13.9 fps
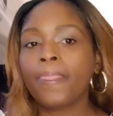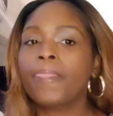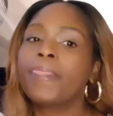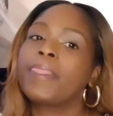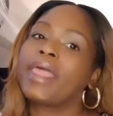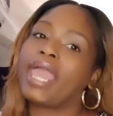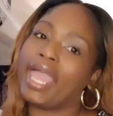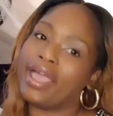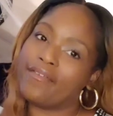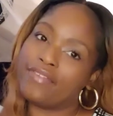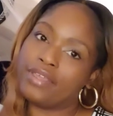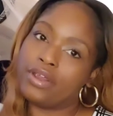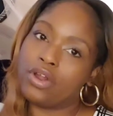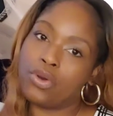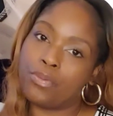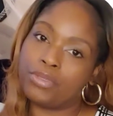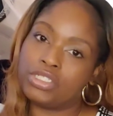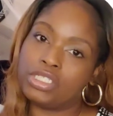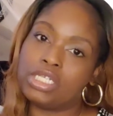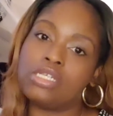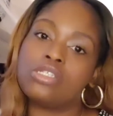they have their own
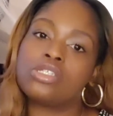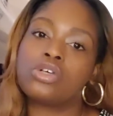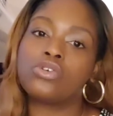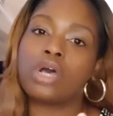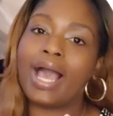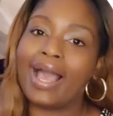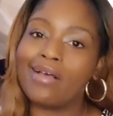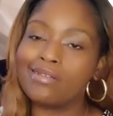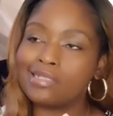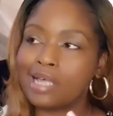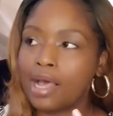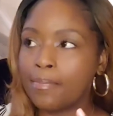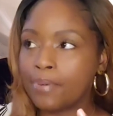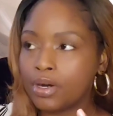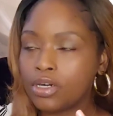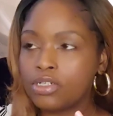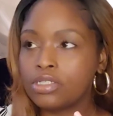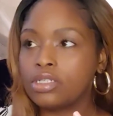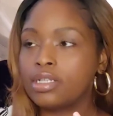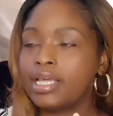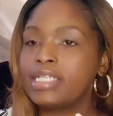machine. So the outside
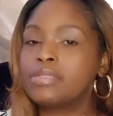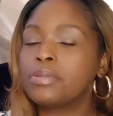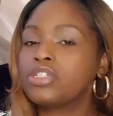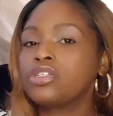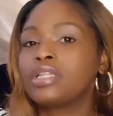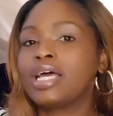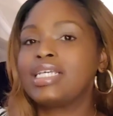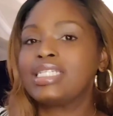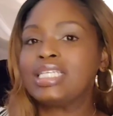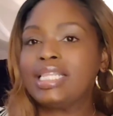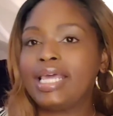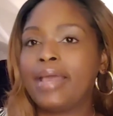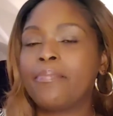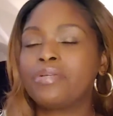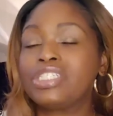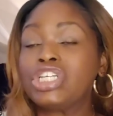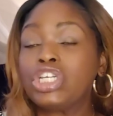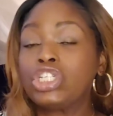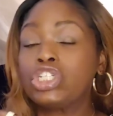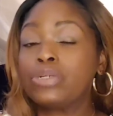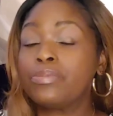person that specializes in that
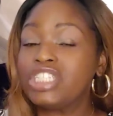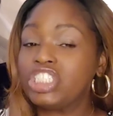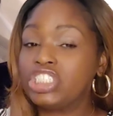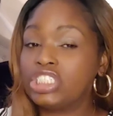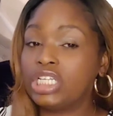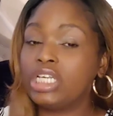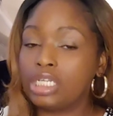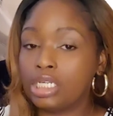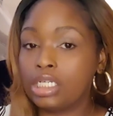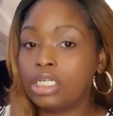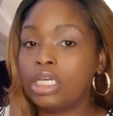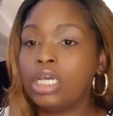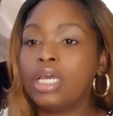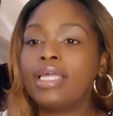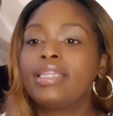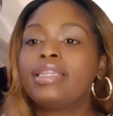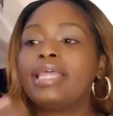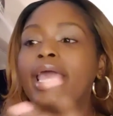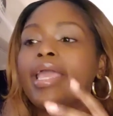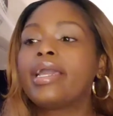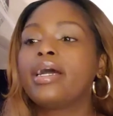particular machine,
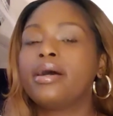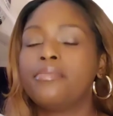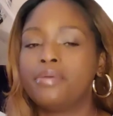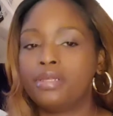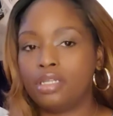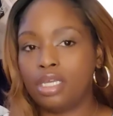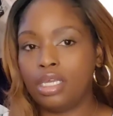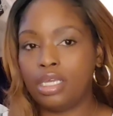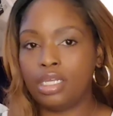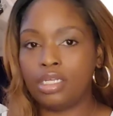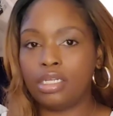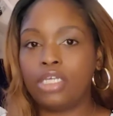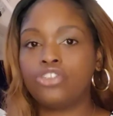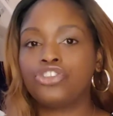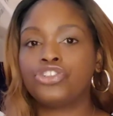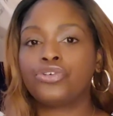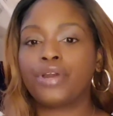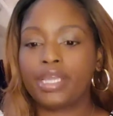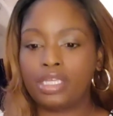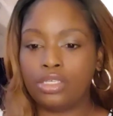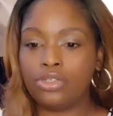they come in and
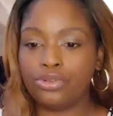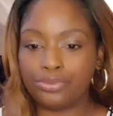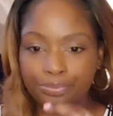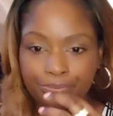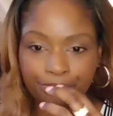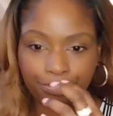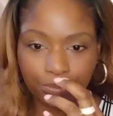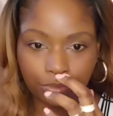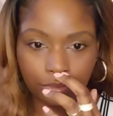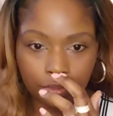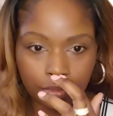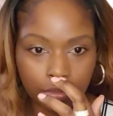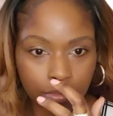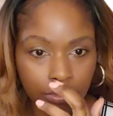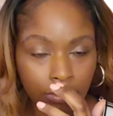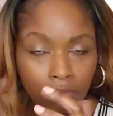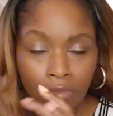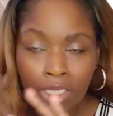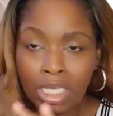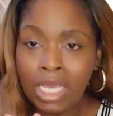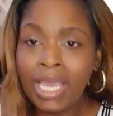train you.
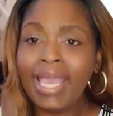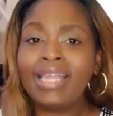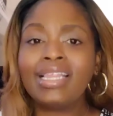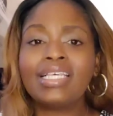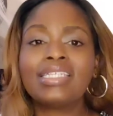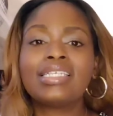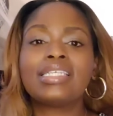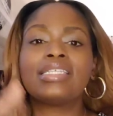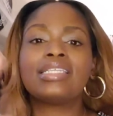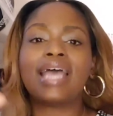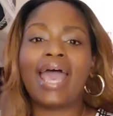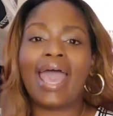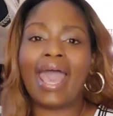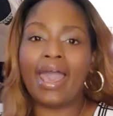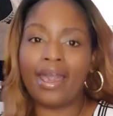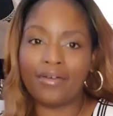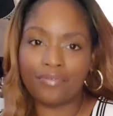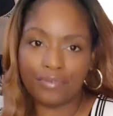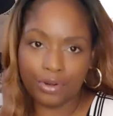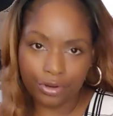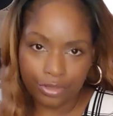And this is
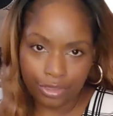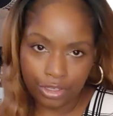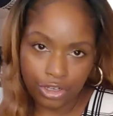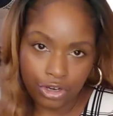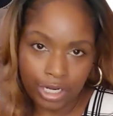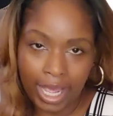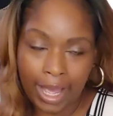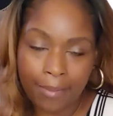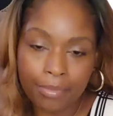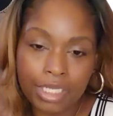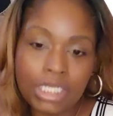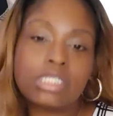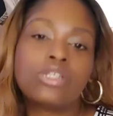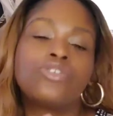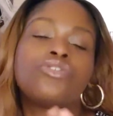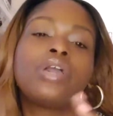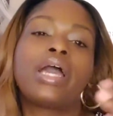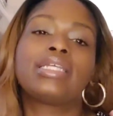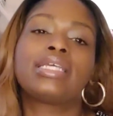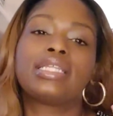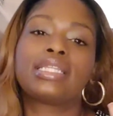after your 9 months. So you
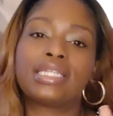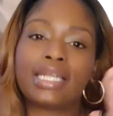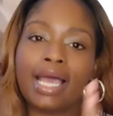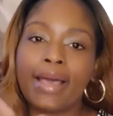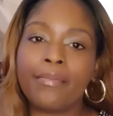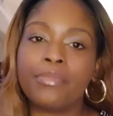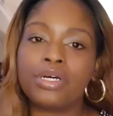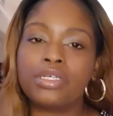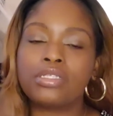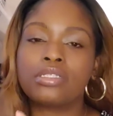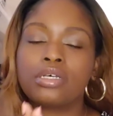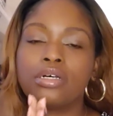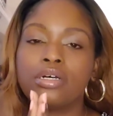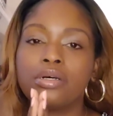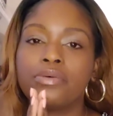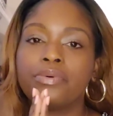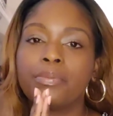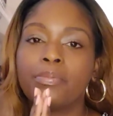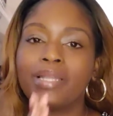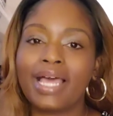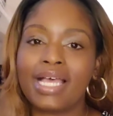got to get the 9 months of
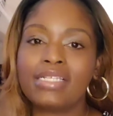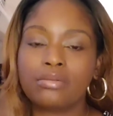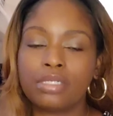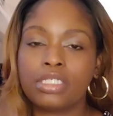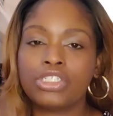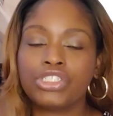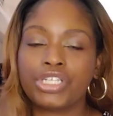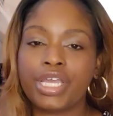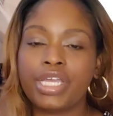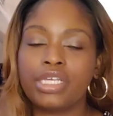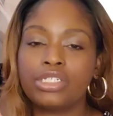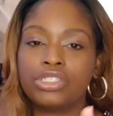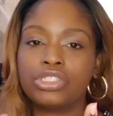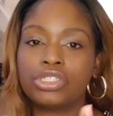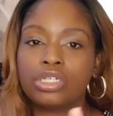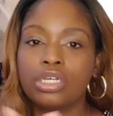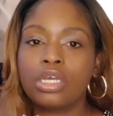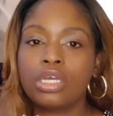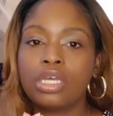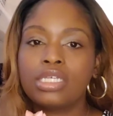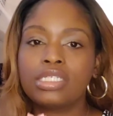plasma exchange,
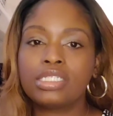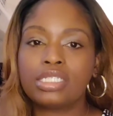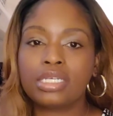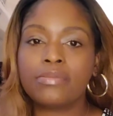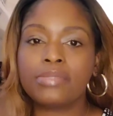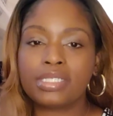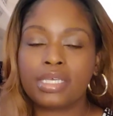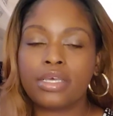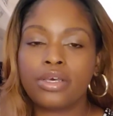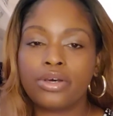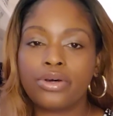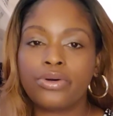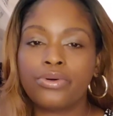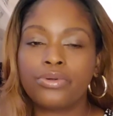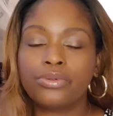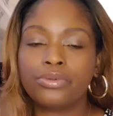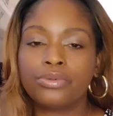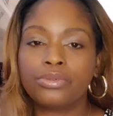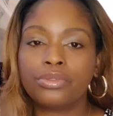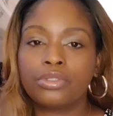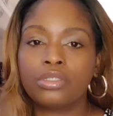stem cell,
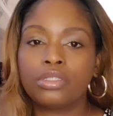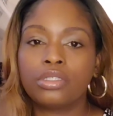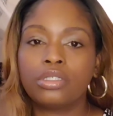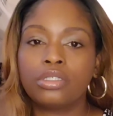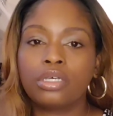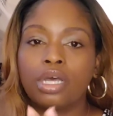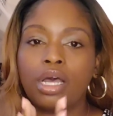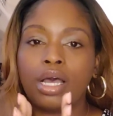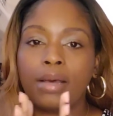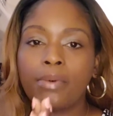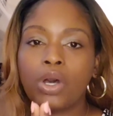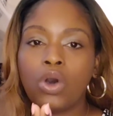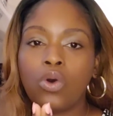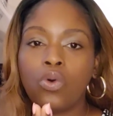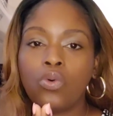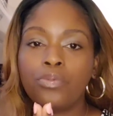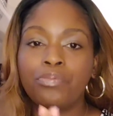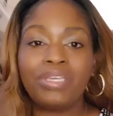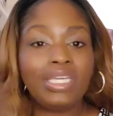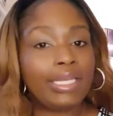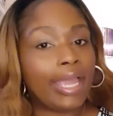on
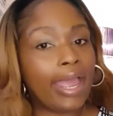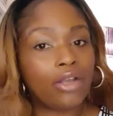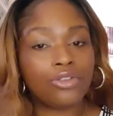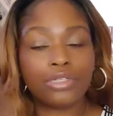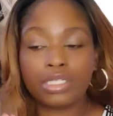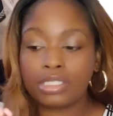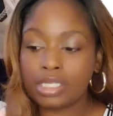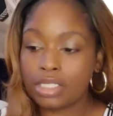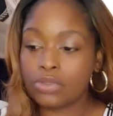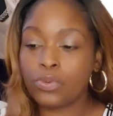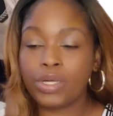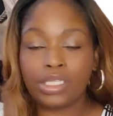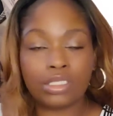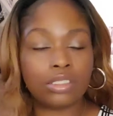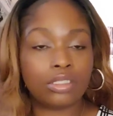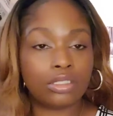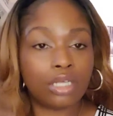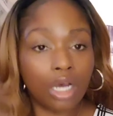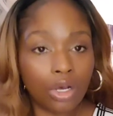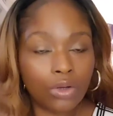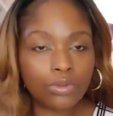pediatrics as well as
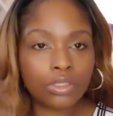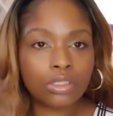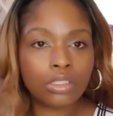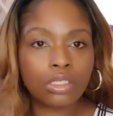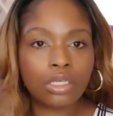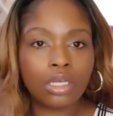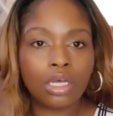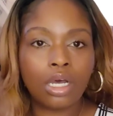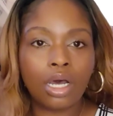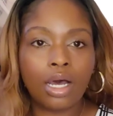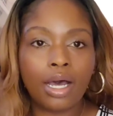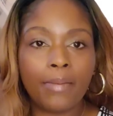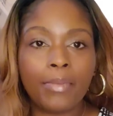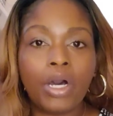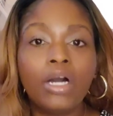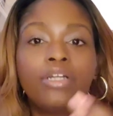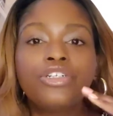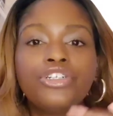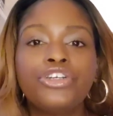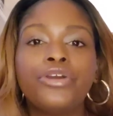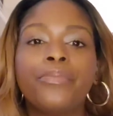adults.
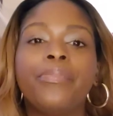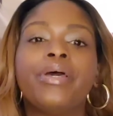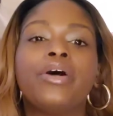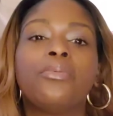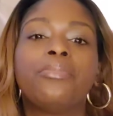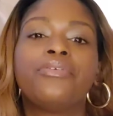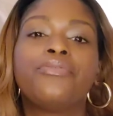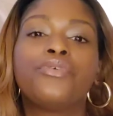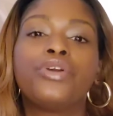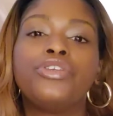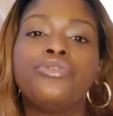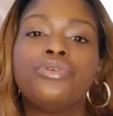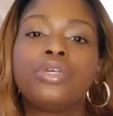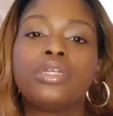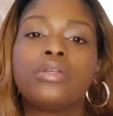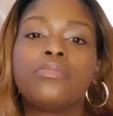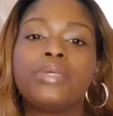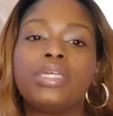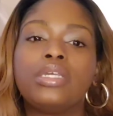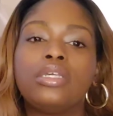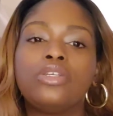under your belt before you can
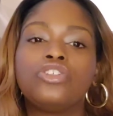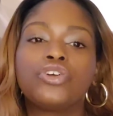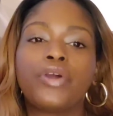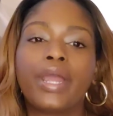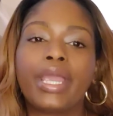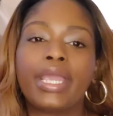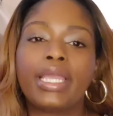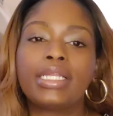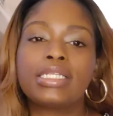be trained